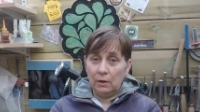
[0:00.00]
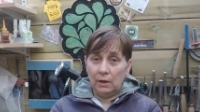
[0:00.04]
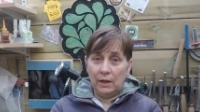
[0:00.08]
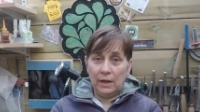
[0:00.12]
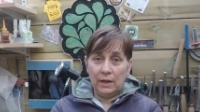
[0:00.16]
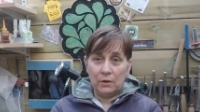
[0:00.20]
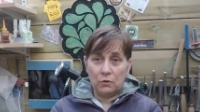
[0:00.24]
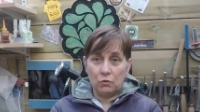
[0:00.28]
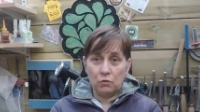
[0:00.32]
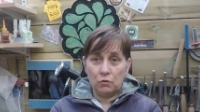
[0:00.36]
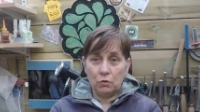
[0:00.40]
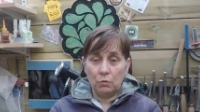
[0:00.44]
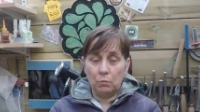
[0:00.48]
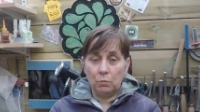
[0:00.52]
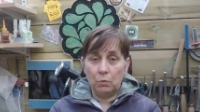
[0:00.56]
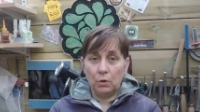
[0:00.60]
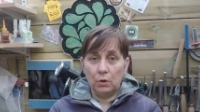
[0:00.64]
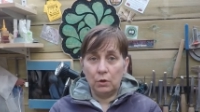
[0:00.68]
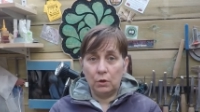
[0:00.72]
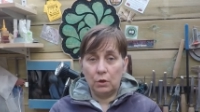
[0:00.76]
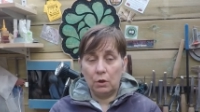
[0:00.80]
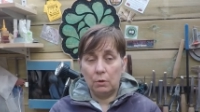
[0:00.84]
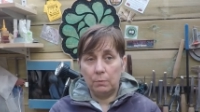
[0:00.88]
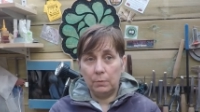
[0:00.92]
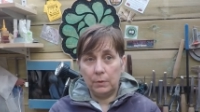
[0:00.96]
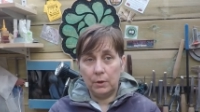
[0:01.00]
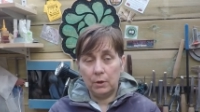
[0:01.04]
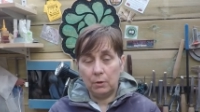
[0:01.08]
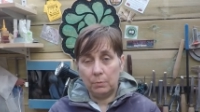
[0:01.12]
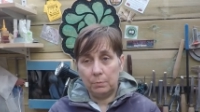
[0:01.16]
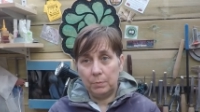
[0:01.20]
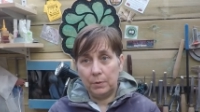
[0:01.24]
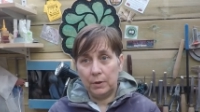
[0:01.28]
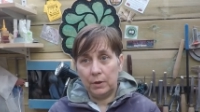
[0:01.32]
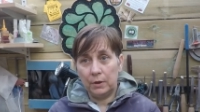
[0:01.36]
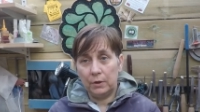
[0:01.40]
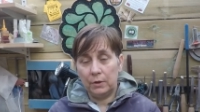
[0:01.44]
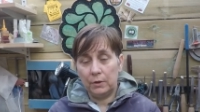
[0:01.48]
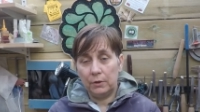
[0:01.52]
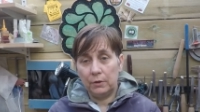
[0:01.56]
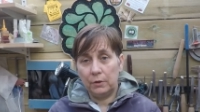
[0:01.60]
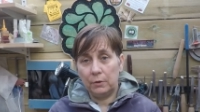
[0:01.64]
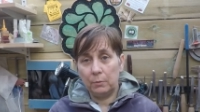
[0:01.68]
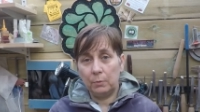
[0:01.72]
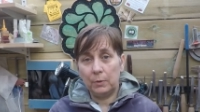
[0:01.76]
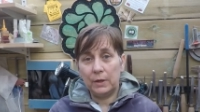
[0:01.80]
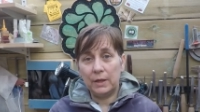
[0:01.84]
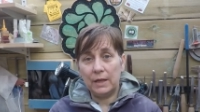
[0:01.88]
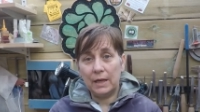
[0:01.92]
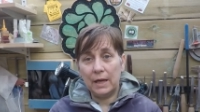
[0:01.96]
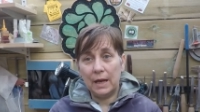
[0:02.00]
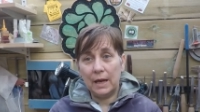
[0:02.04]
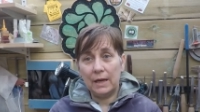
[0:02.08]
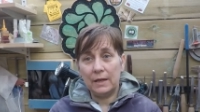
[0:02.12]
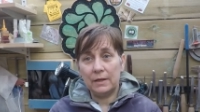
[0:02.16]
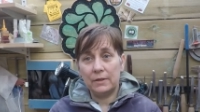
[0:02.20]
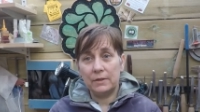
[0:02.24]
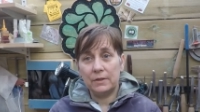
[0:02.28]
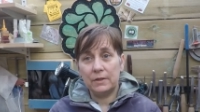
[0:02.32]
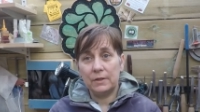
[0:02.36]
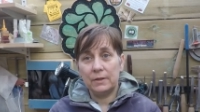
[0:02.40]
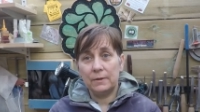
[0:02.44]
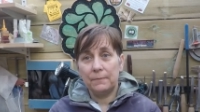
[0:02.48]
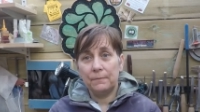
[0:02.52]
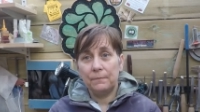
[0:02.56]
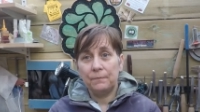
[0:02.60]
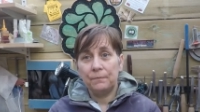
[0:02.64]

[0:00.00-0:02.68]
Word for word: extra one coming up at the weekend.